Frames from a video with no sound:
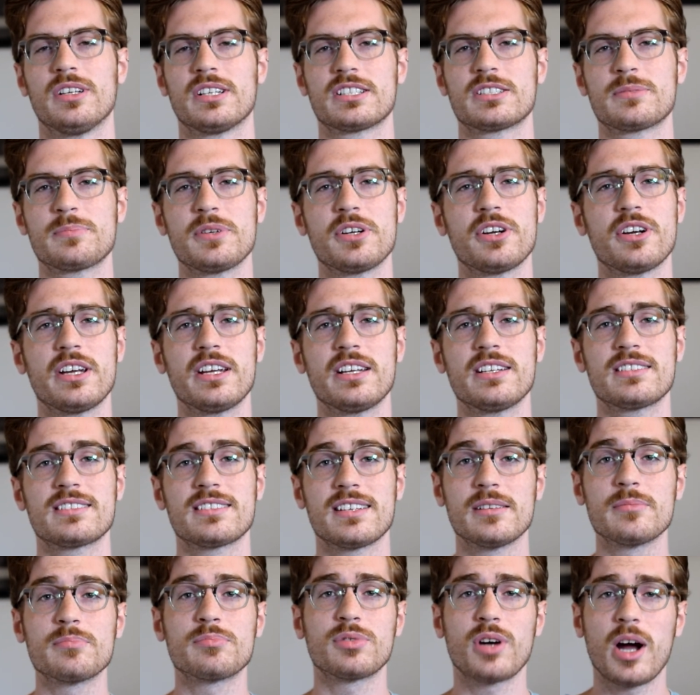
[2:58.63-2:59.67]
experience
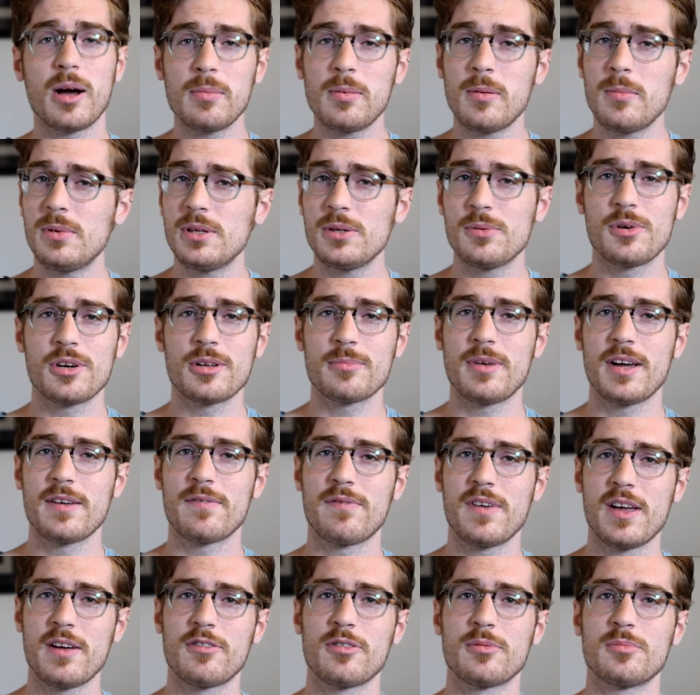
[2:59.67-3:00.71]
and probably one of my
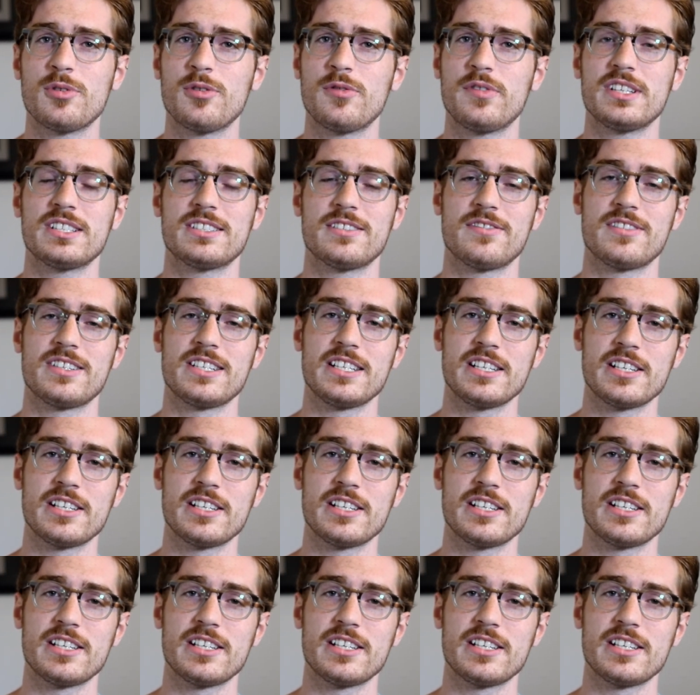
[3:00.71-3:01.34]
favorite movies of the